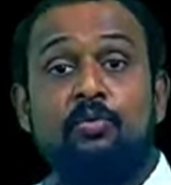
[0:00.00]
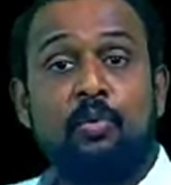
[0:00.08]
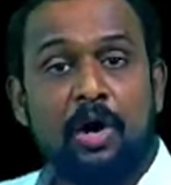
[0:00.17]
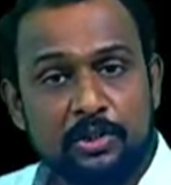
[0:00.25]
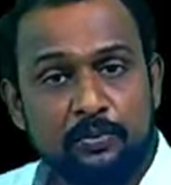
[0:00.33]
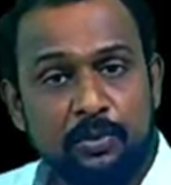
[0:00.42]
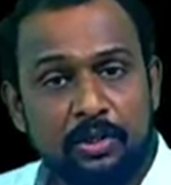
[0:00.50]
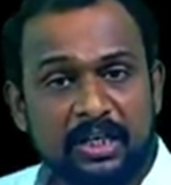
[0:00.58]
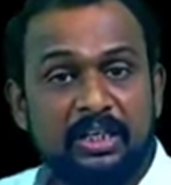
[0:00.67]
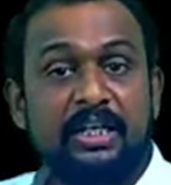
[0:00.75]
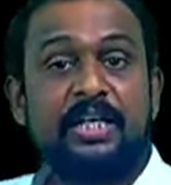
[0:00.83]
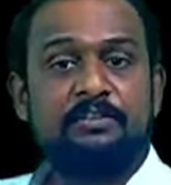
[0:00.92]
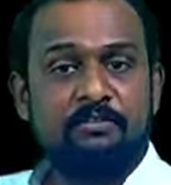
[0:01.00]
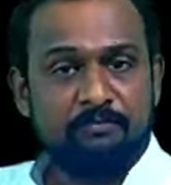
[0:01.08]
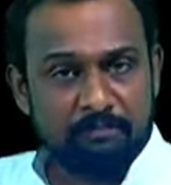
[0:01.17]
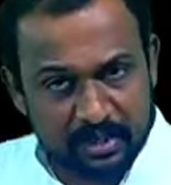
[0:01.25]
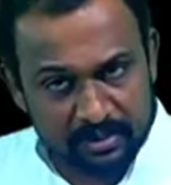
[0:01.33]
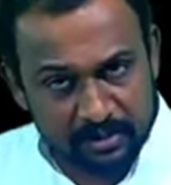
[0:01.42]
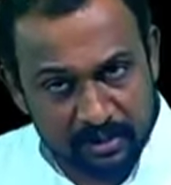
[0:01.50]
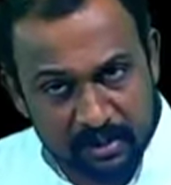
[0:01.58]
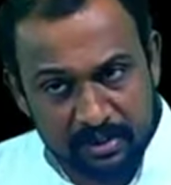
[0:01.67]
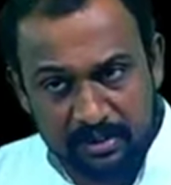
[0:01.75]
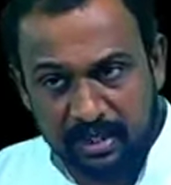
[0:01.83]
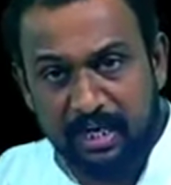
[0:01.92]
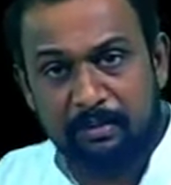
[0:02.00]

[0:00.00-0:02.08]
was, were in case of past tenses,